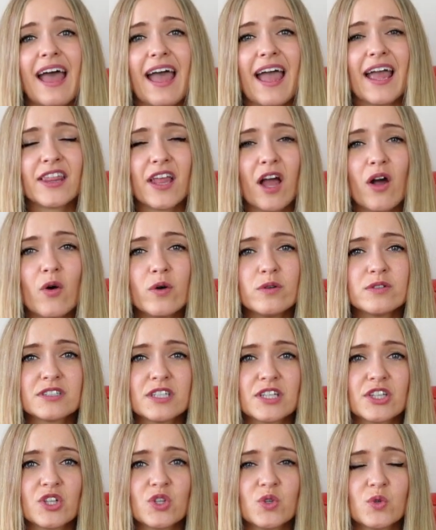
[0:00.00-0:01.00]
and I
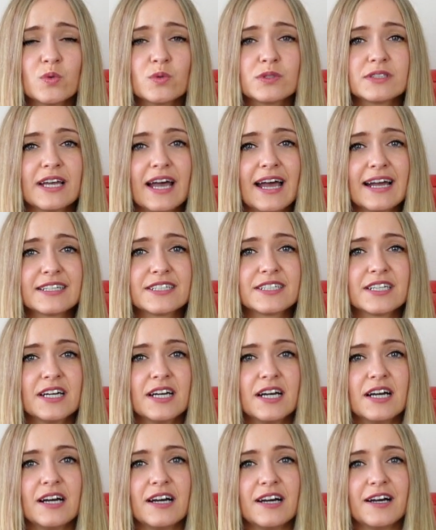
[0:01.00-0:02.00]
also knew that
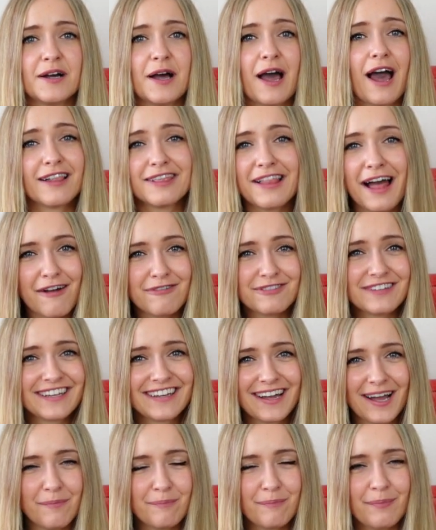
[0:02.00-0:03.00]
uh, I love the
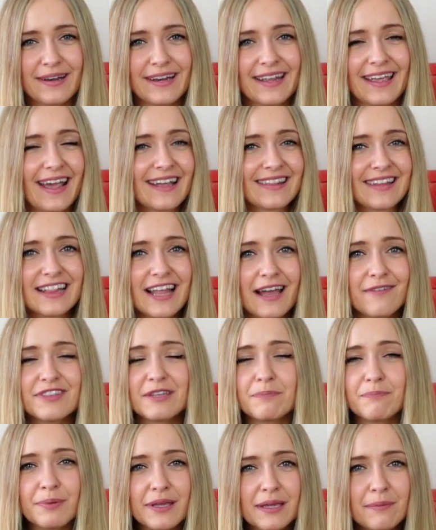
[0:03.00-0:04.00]
company and I love
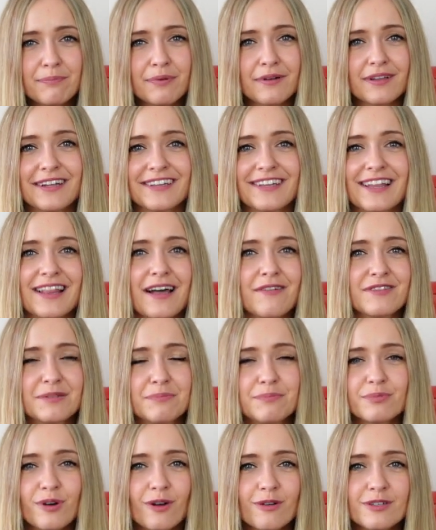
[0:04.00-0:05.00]
the people and I love
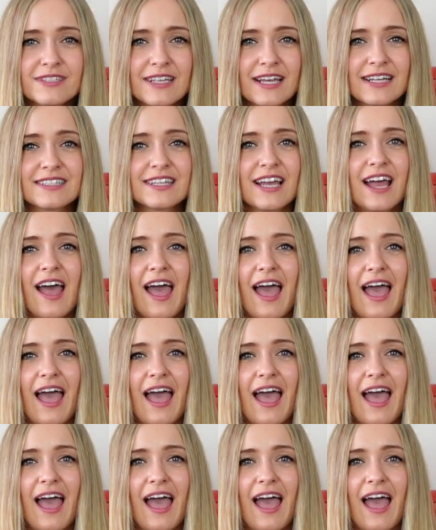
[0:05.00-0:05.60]
the process.